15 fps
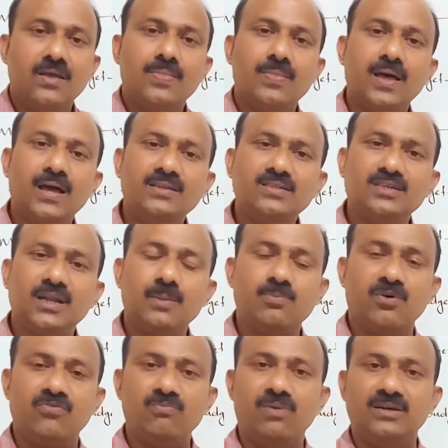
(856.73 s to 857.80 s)
That
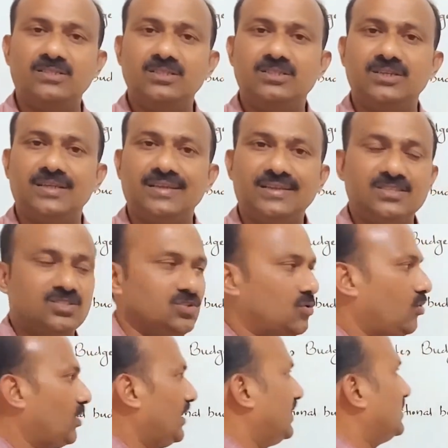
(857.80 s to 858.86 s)
type of budget is known